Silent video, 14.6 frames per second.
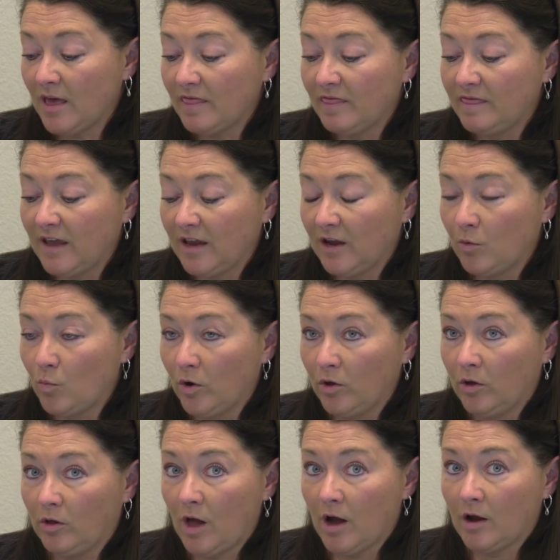We
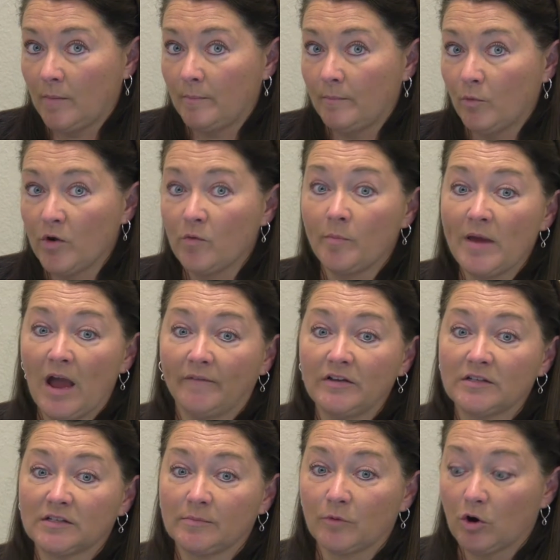will be having
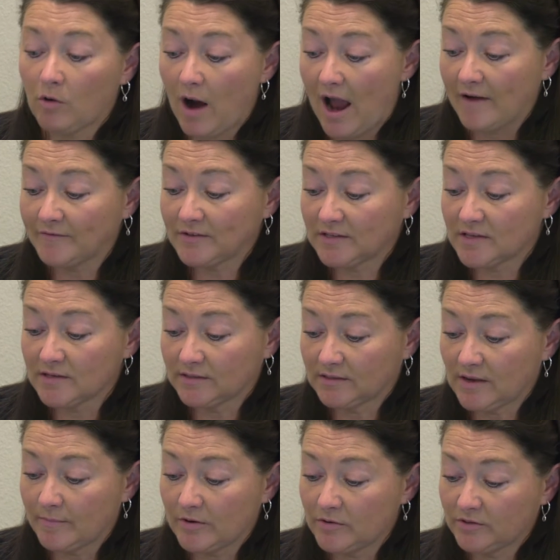some crafts this
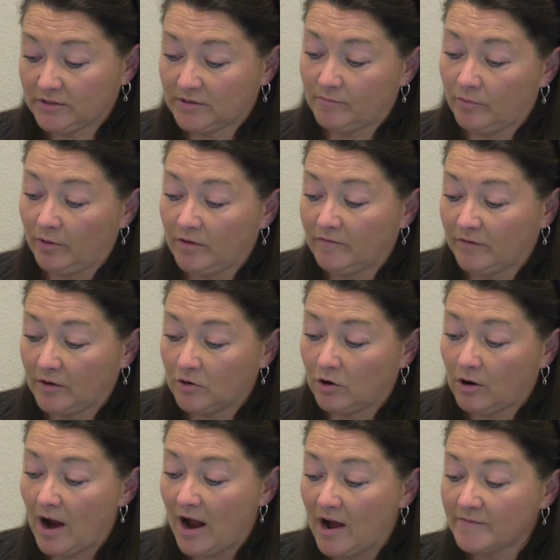summer, some really fun
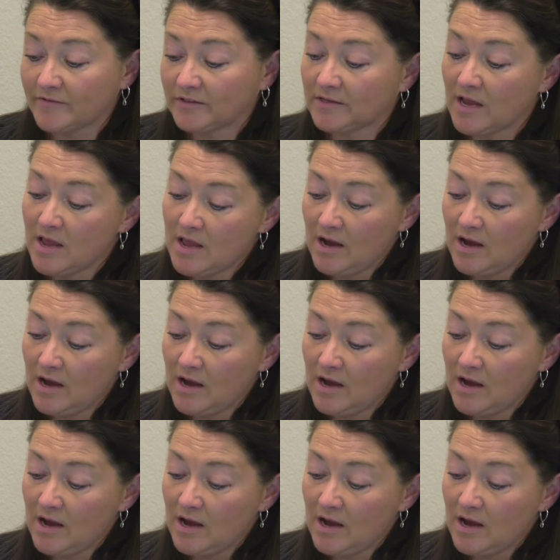crafts.